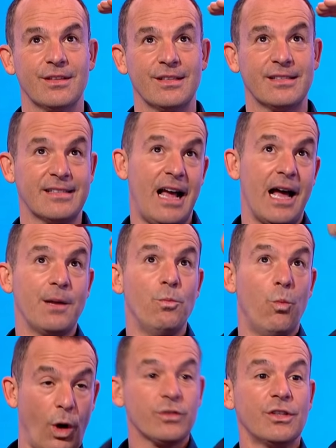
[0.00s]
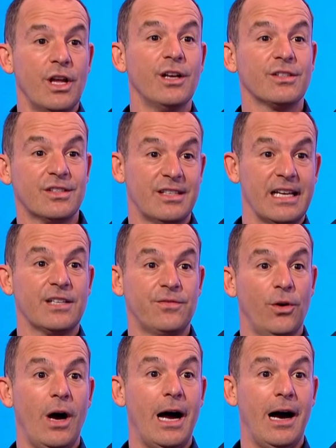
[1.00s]
the sign wasn't at 6
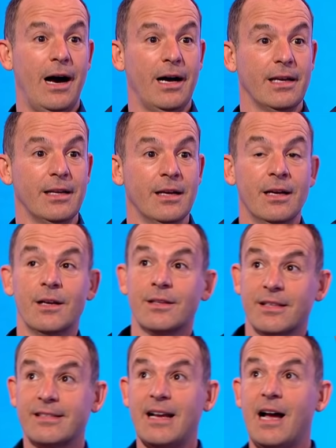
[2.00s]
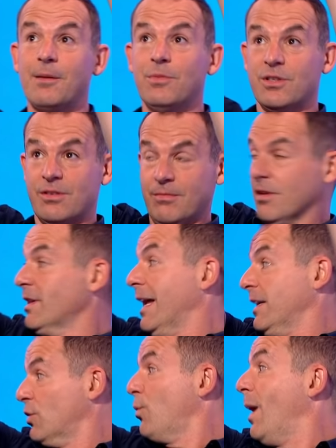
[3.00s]
foot high, the sign was
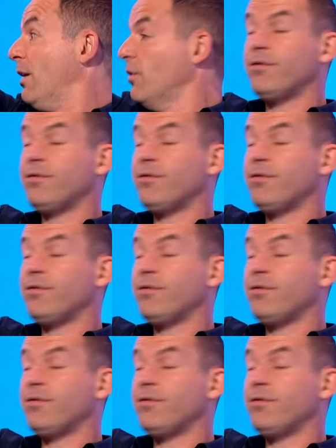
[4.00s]
like 12